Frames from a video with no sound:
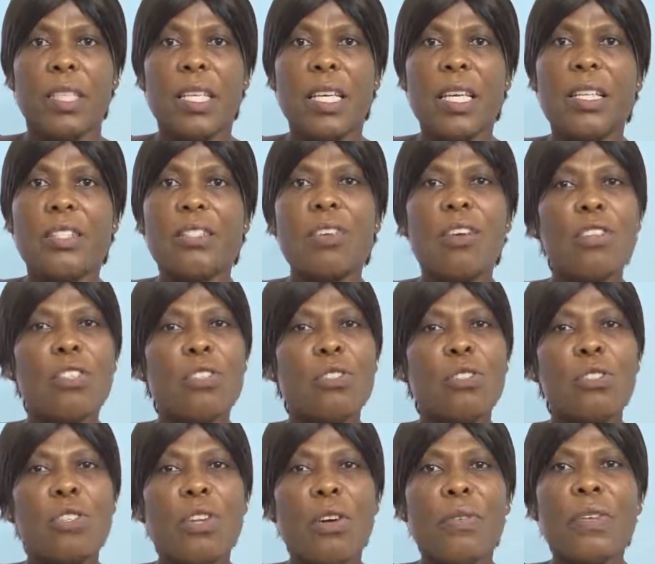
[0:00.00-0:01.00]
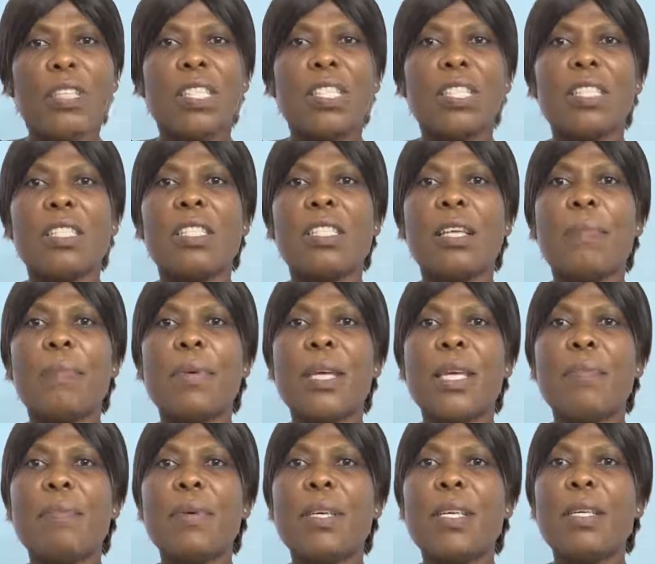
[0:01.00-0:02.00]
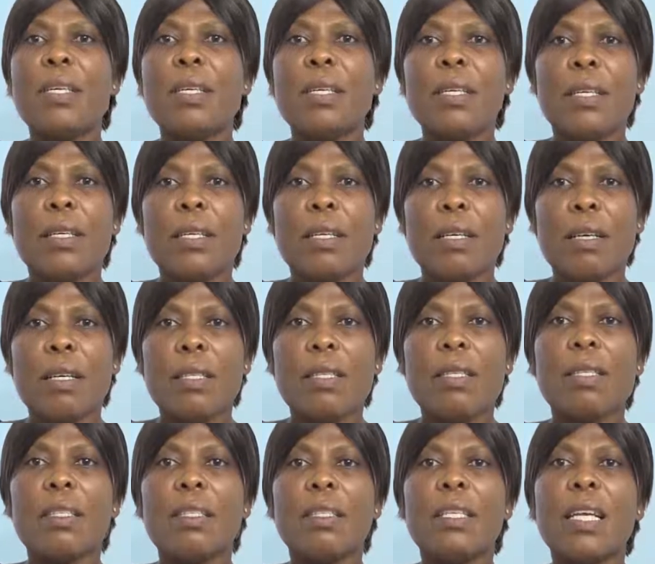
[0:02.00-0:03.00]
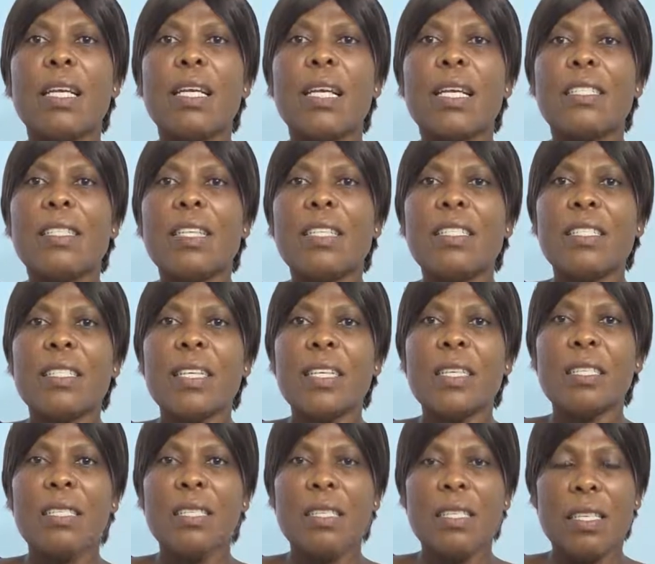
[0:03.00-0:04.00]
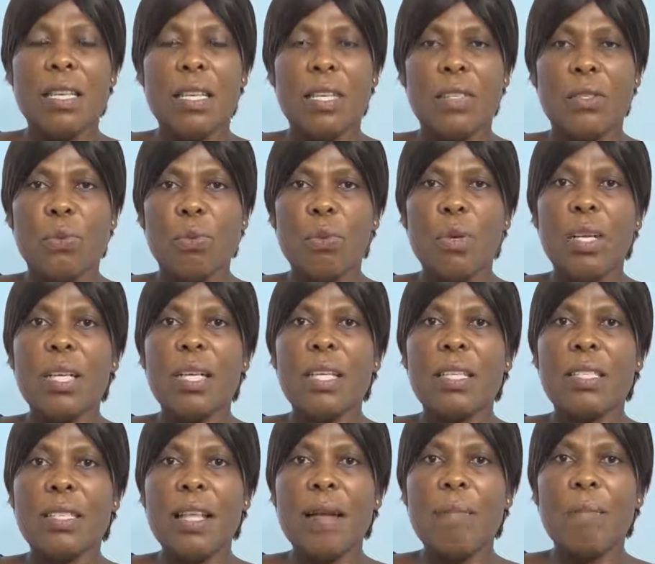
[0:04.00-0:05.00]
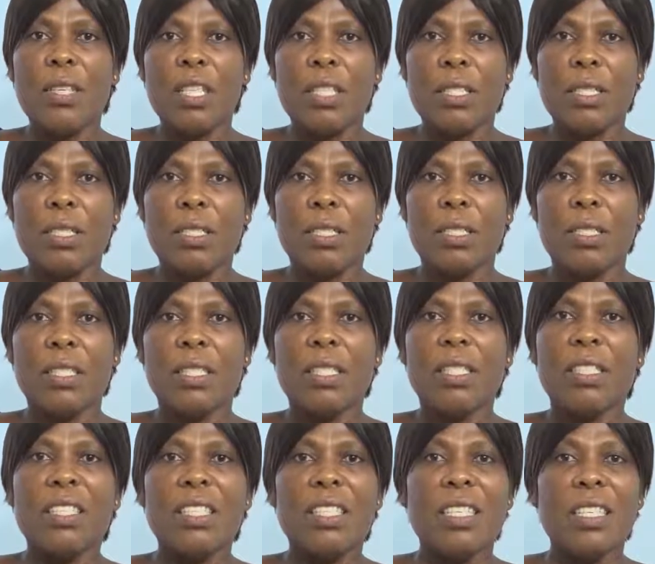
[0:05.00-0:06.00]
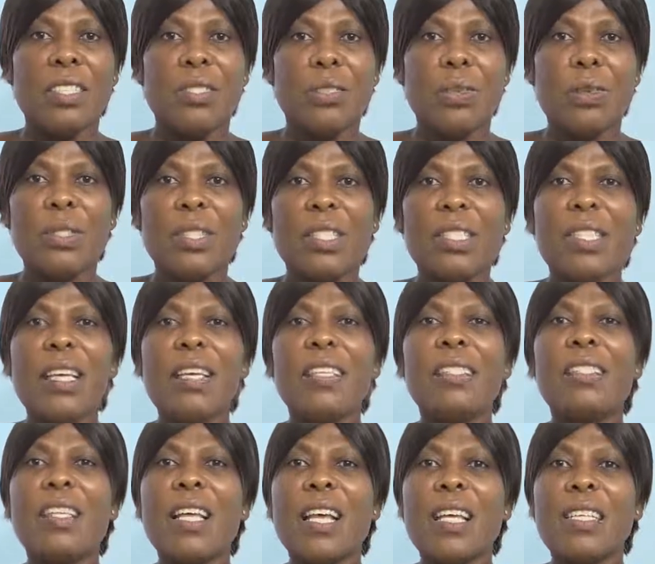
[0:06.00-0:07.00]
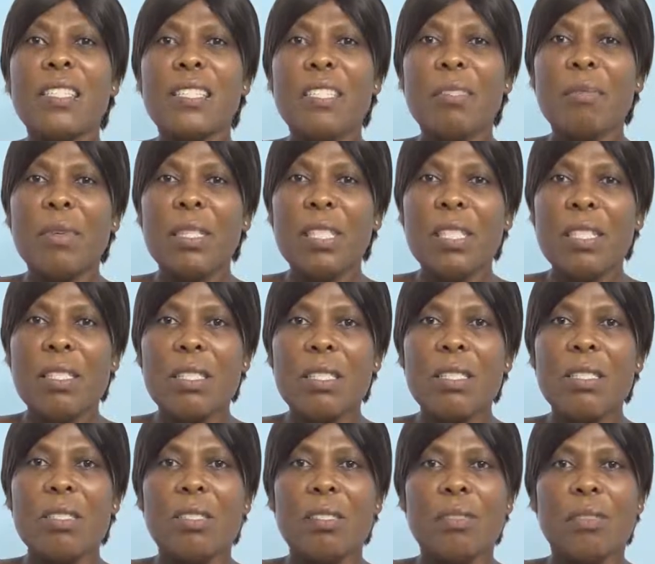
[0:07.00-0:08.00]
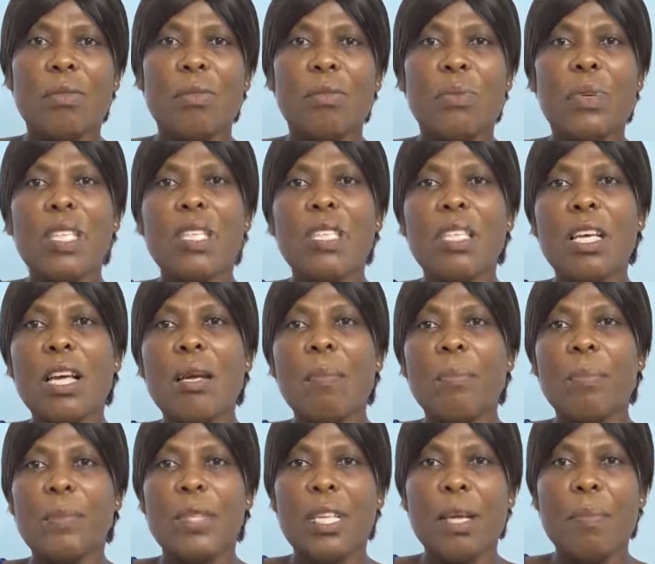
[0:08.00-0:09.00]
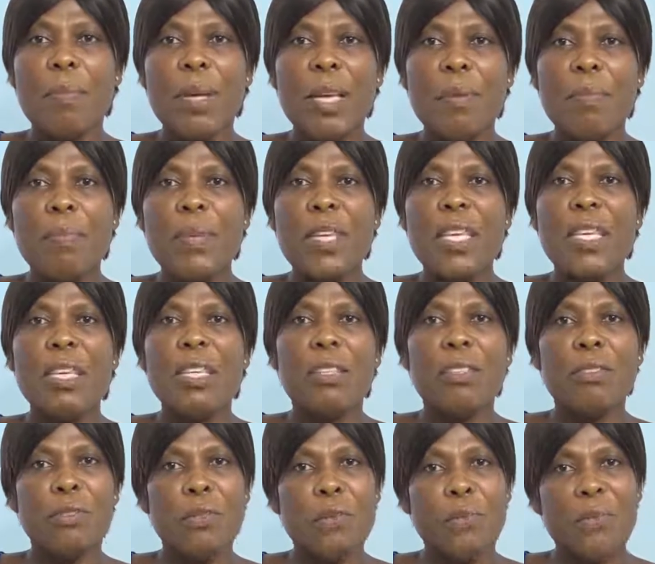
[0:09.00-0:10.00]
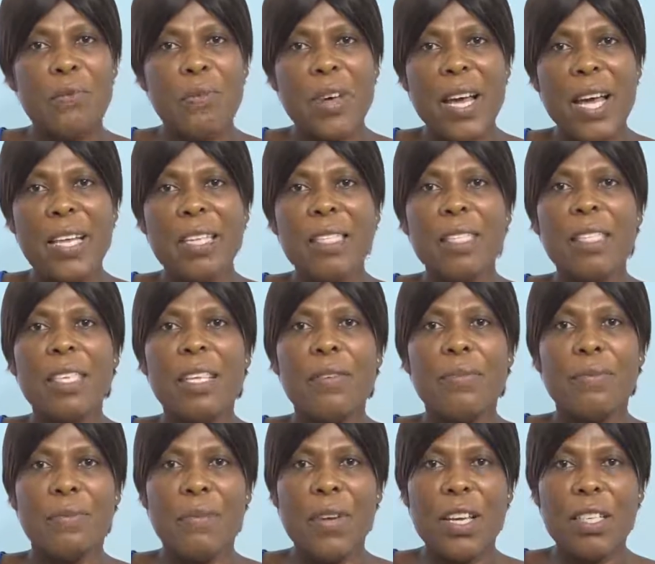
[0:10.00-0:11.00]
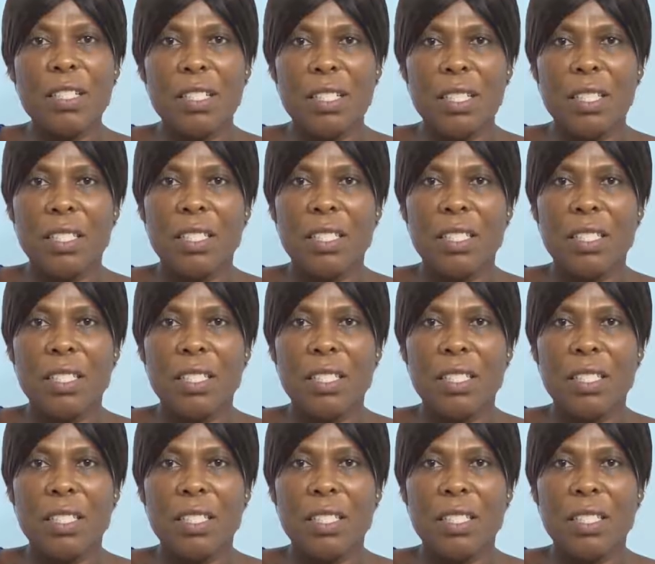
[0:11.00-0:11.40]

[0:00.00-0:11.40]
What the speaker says: It also nourishes the baby until the lactation is well established. It contains antibodies which help the baby to fight infection.